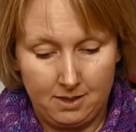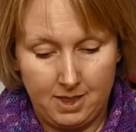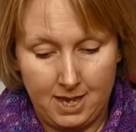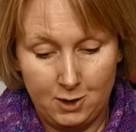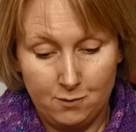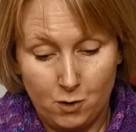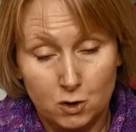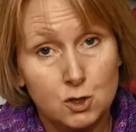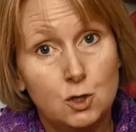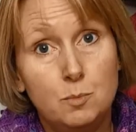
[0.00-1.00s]
Then you've
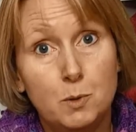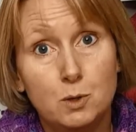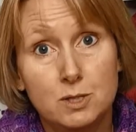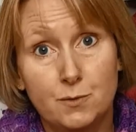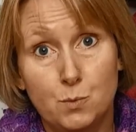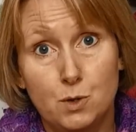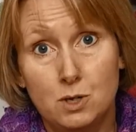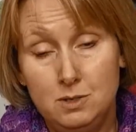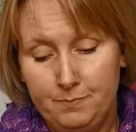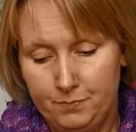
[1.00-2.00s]
got 2 balls of
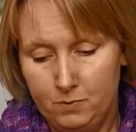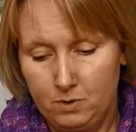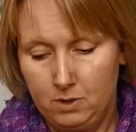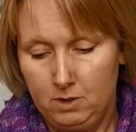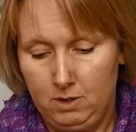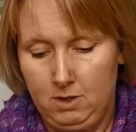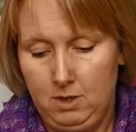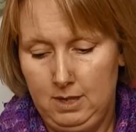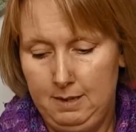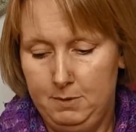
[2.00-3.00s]
wool.
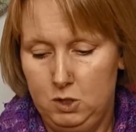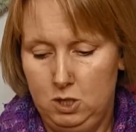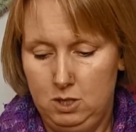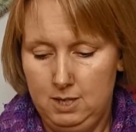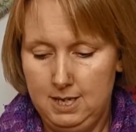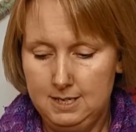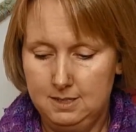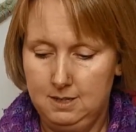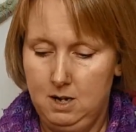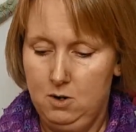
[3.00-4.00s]
Let me show you
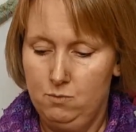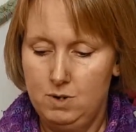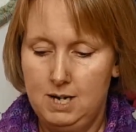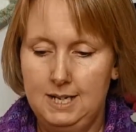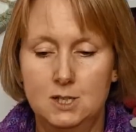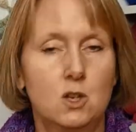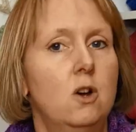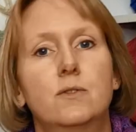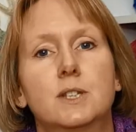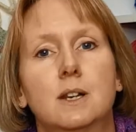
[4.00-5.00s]
this. Really
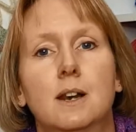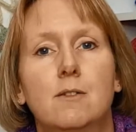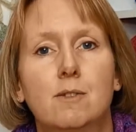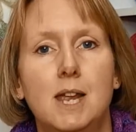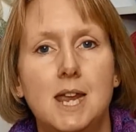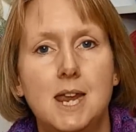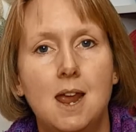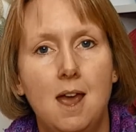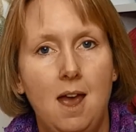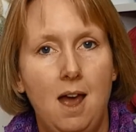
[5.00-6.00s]
soft and lovely
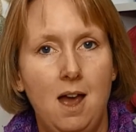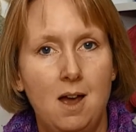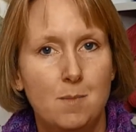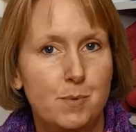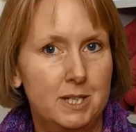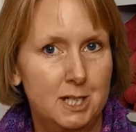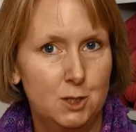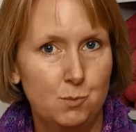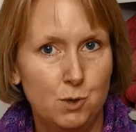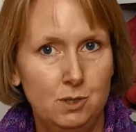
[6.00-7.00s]

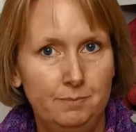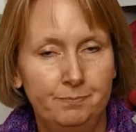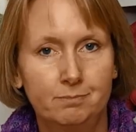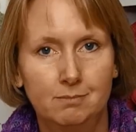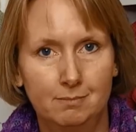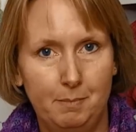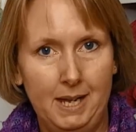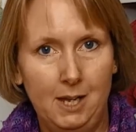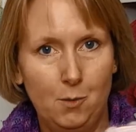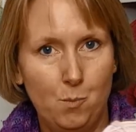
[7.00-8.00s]
British wool,
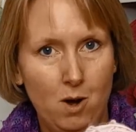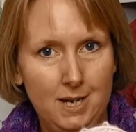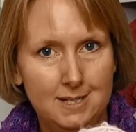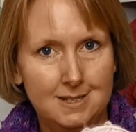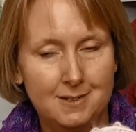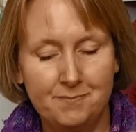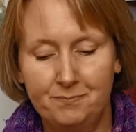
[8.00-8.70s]
pink and white.